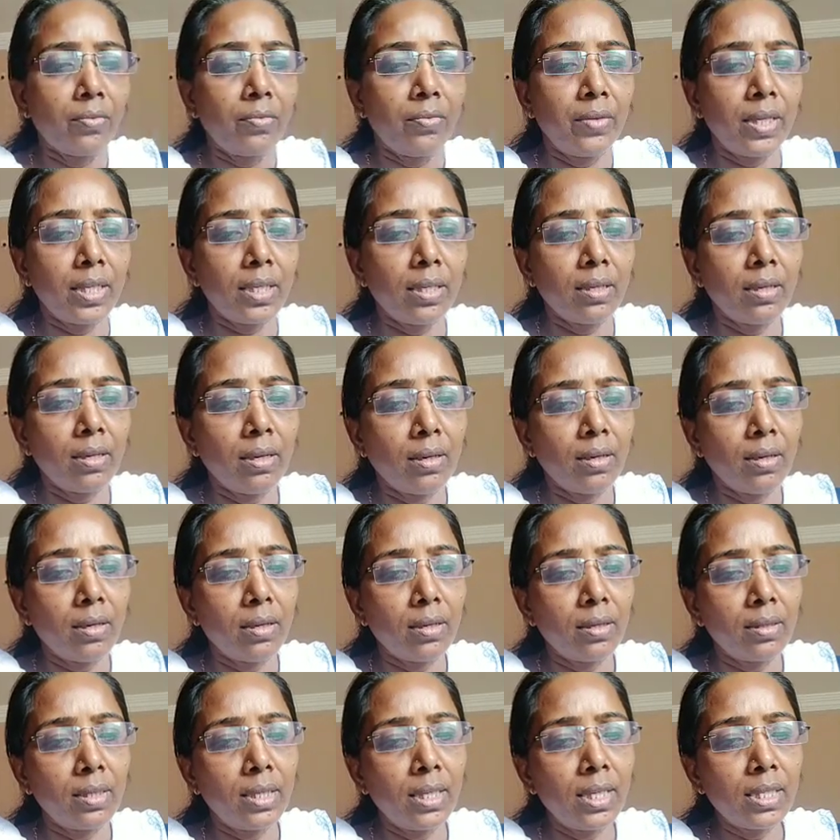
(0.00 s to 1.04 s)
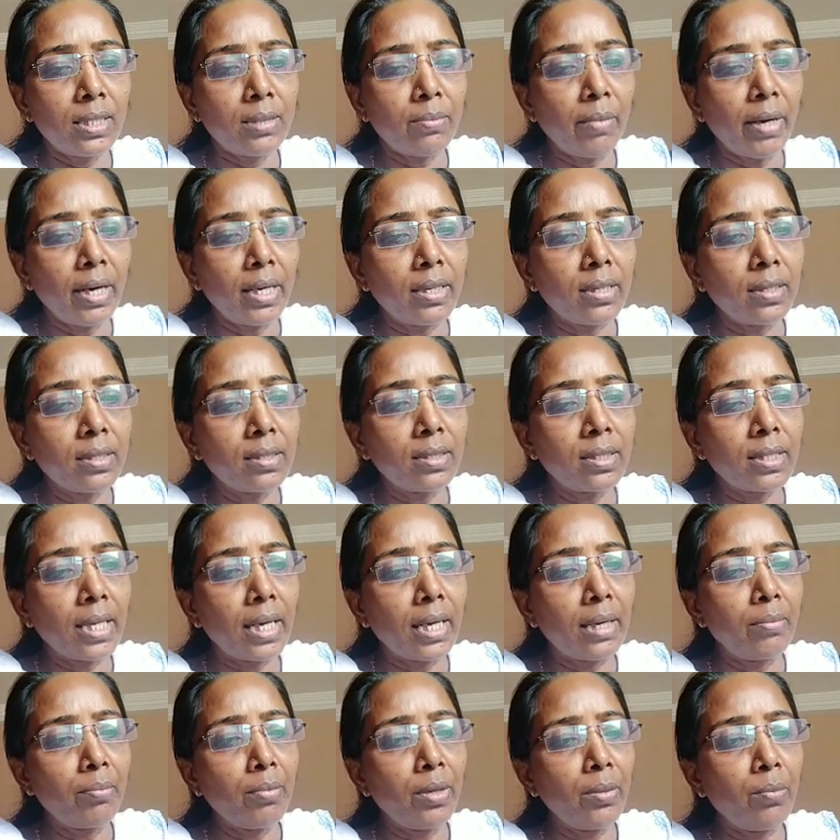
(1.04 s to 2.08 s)
These matters
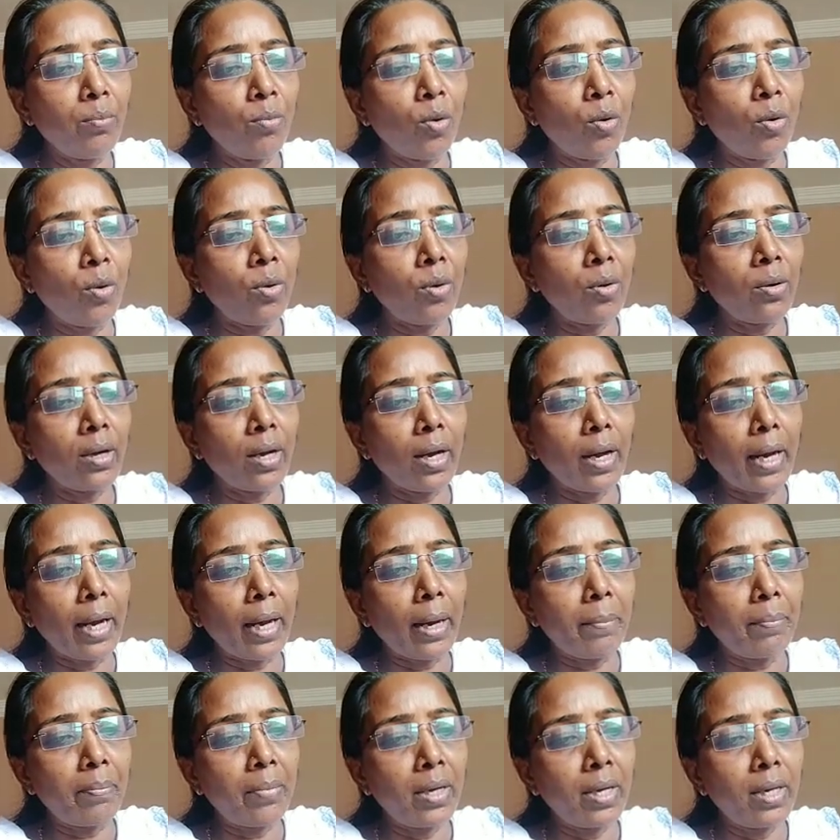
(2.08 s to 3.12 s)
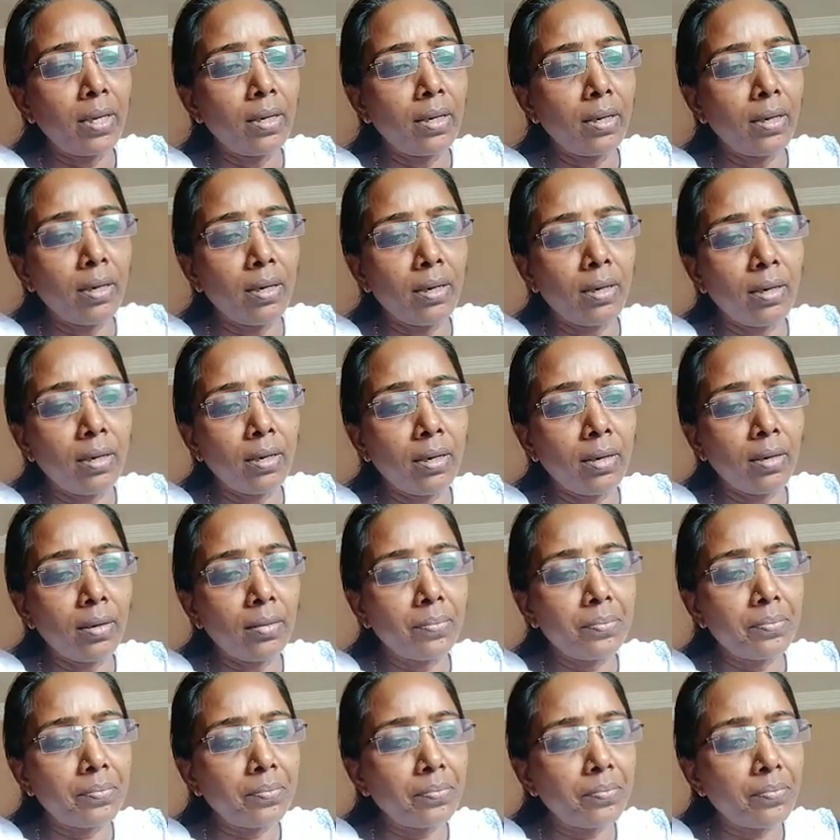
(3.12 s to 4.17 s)
can be more aptly
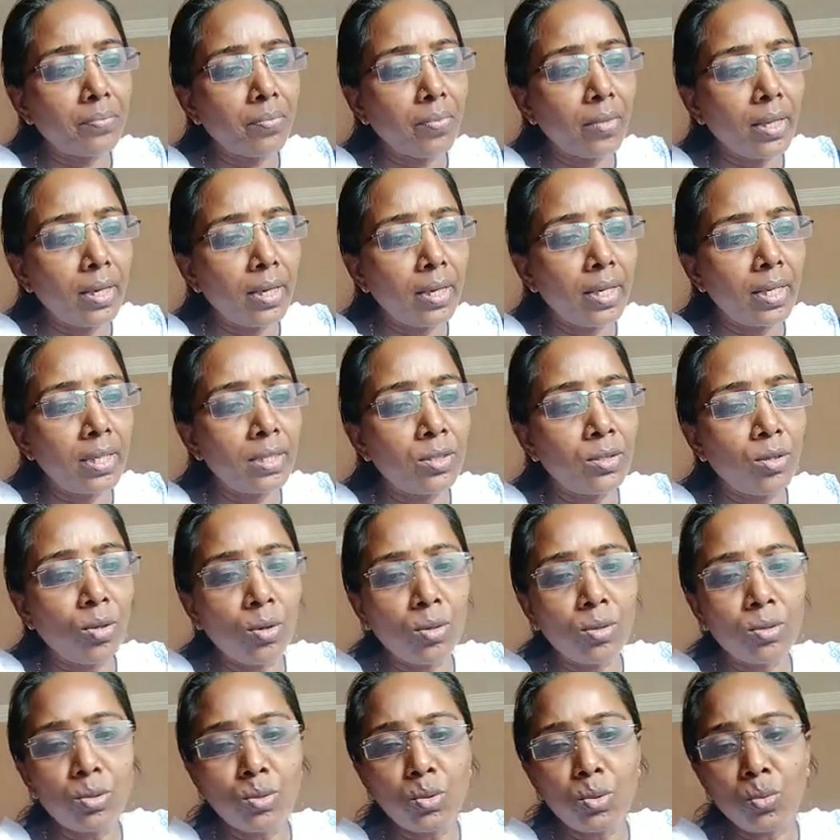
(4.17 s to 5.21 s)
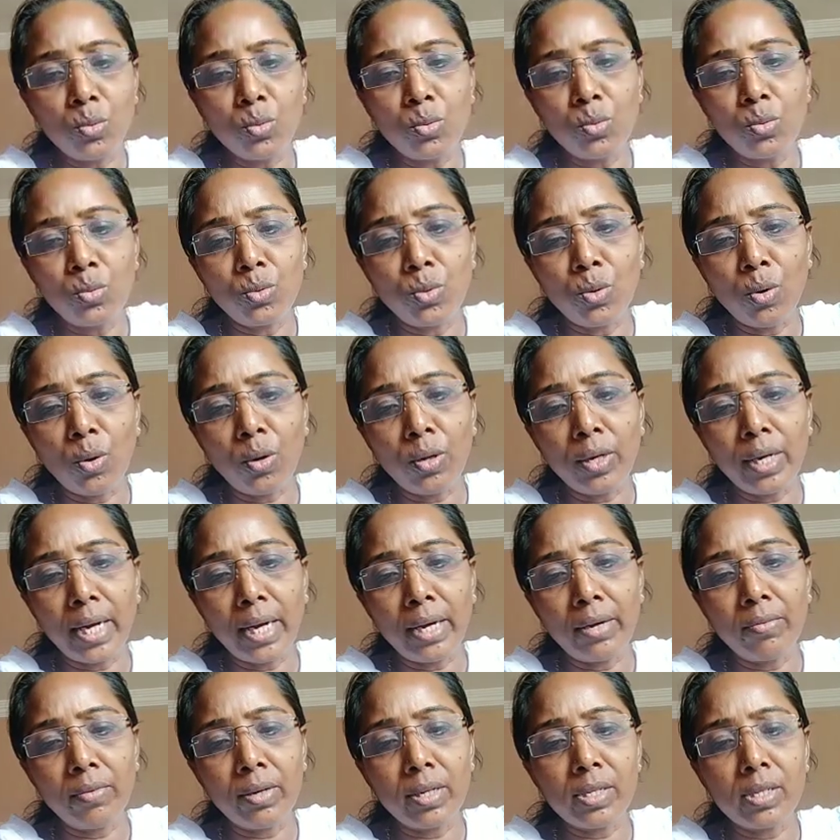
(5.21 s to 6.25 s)
resolved through
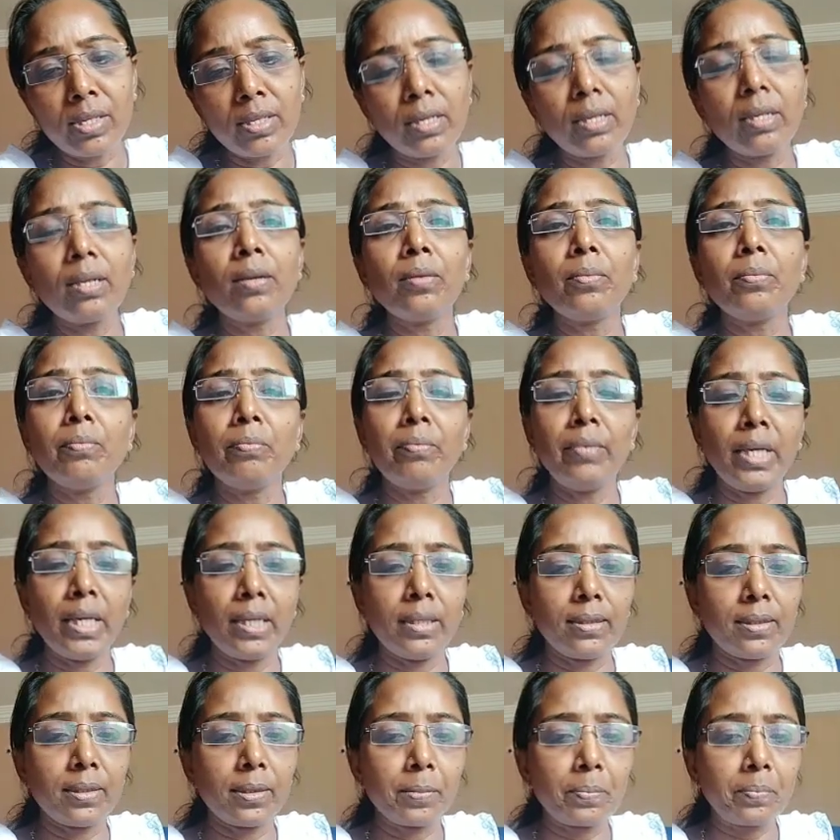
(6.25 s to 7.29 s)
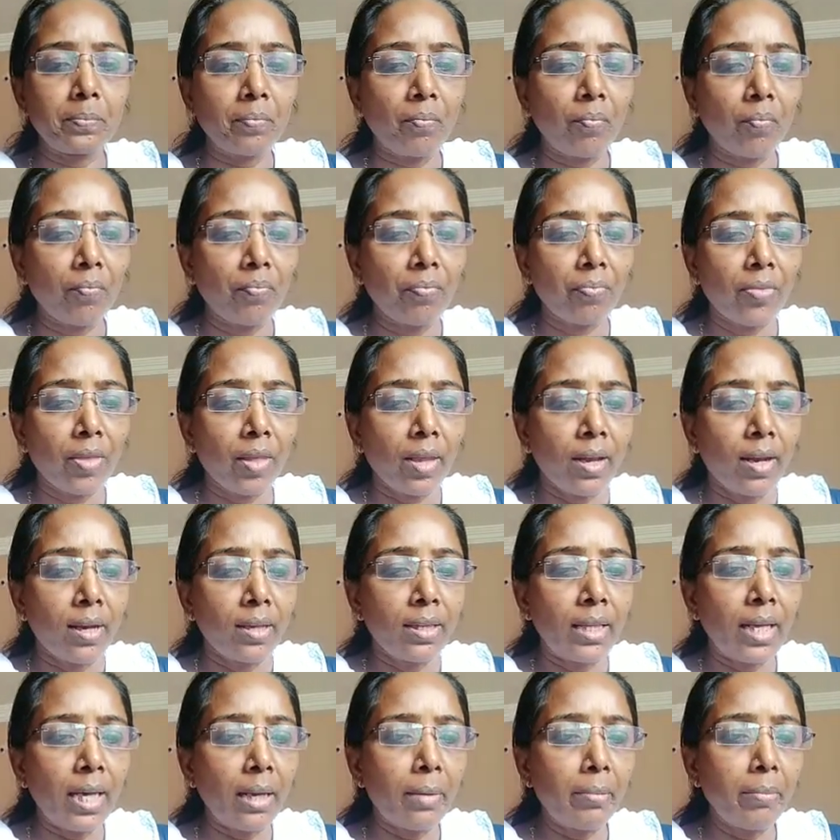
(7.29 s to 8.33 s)
non-adversarial means.
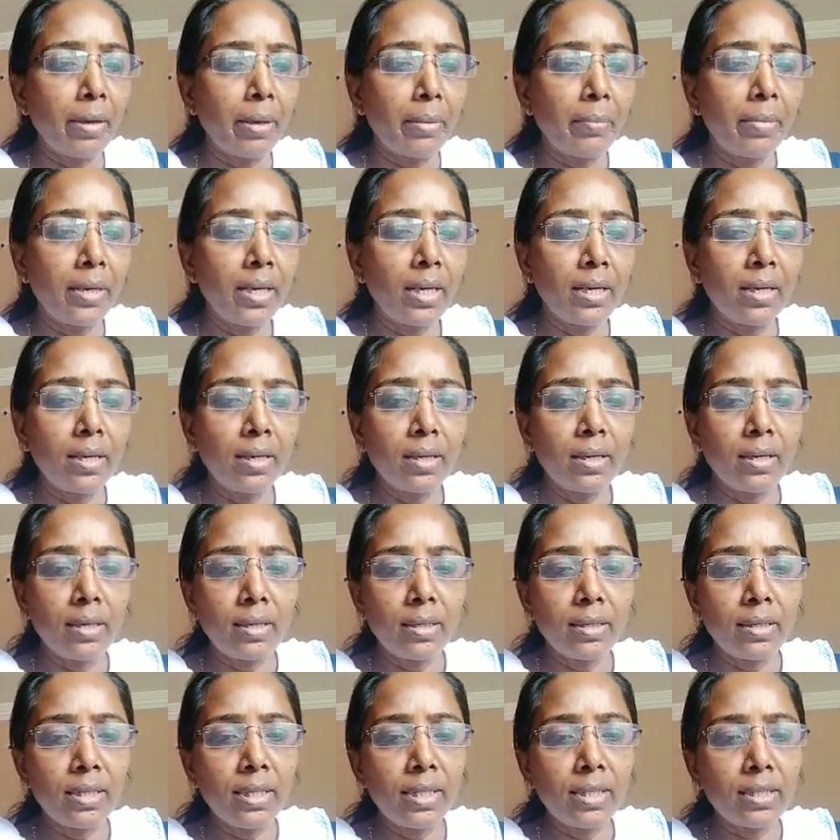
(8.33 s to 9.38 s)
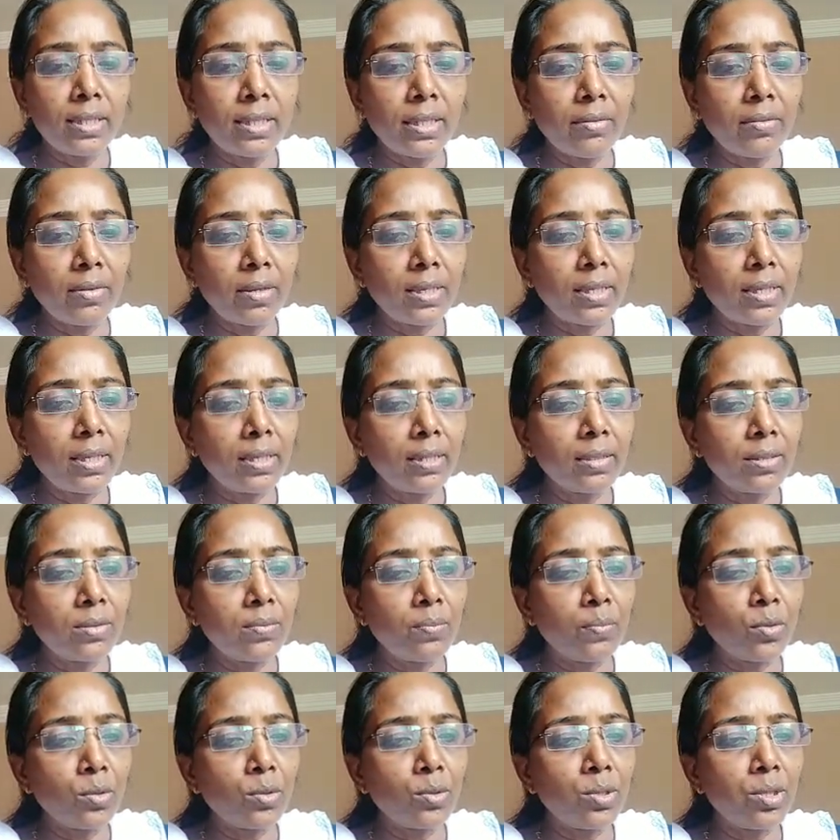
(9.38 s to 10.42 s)
There may be disavowing
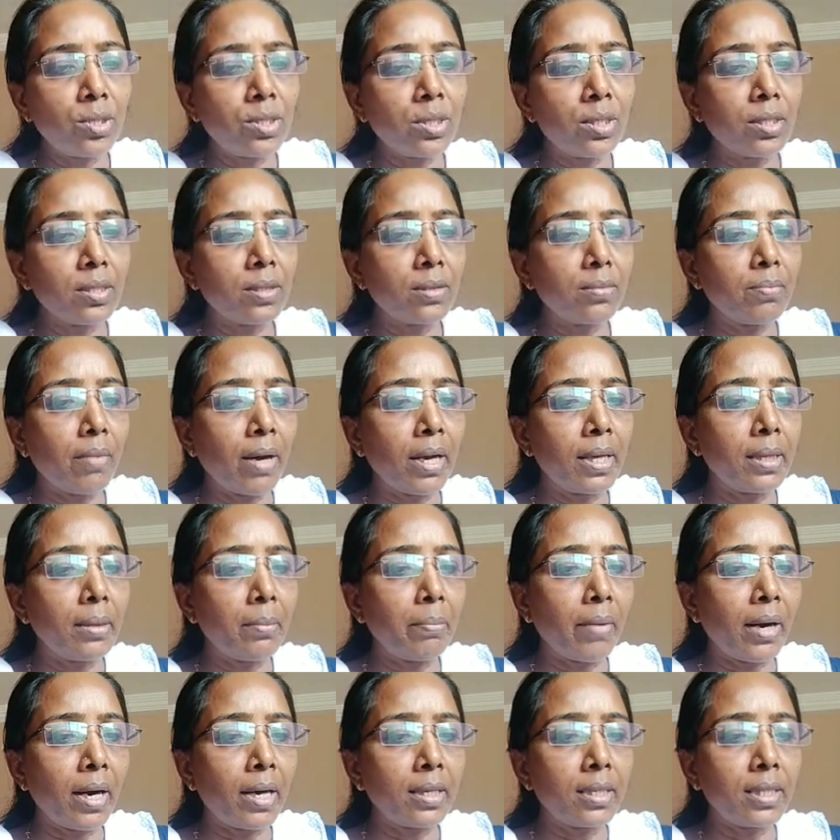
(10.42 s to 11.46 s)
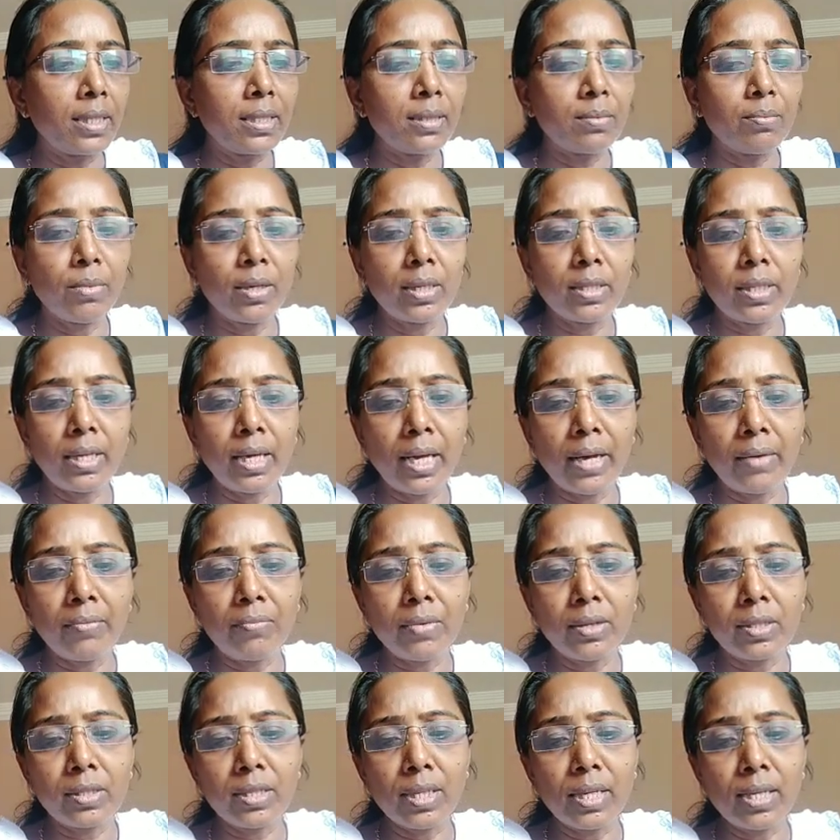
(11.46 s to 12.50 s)
positions by the parties, but the
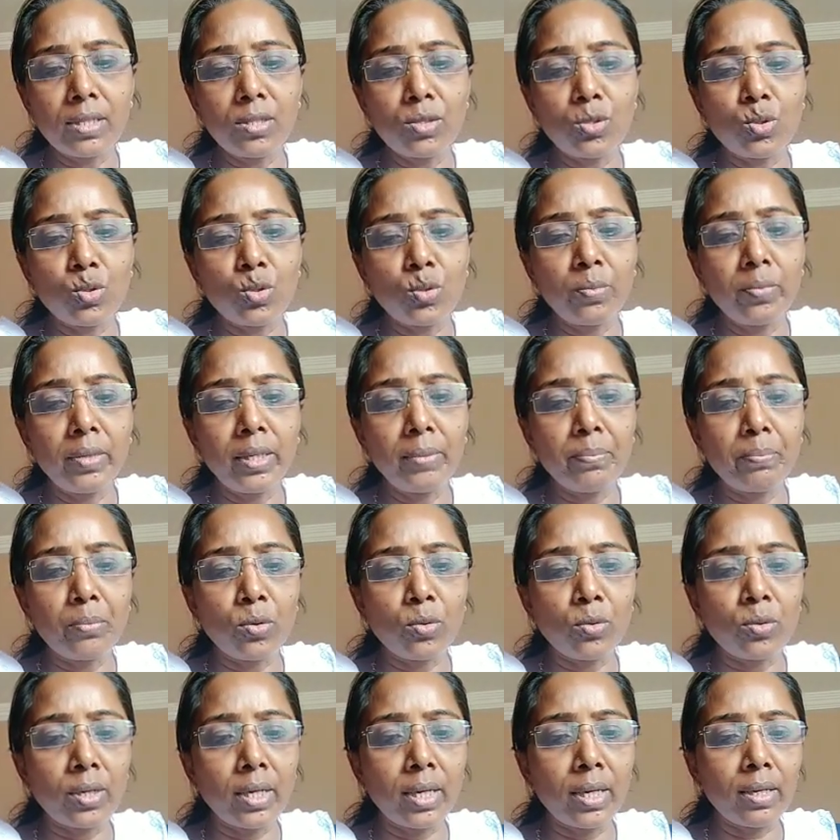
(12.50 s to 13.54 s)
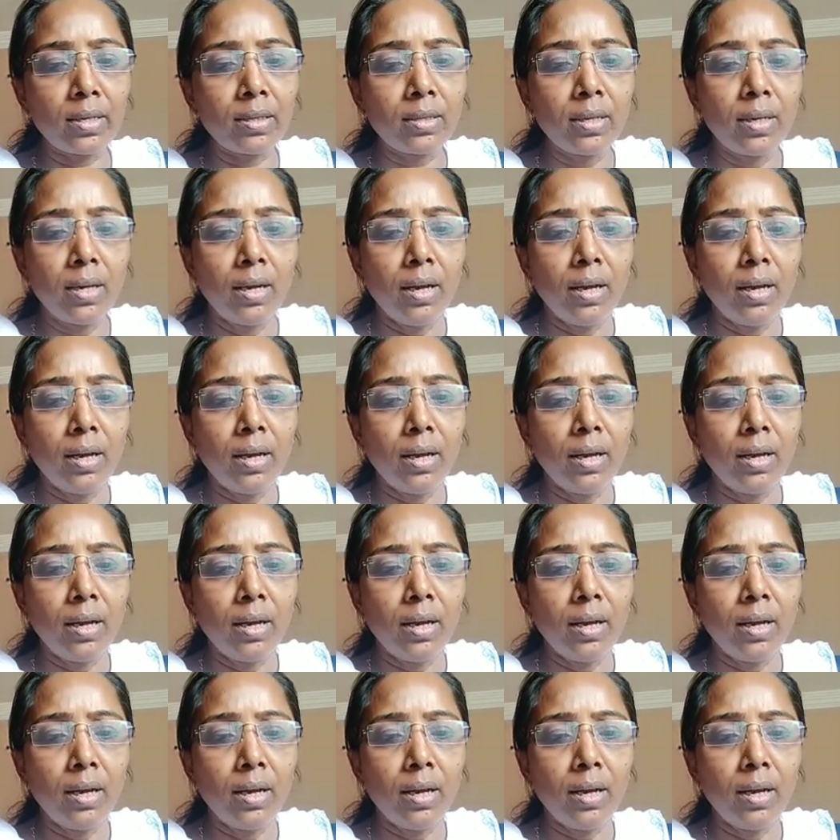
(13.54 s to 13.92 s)
effort has to be protect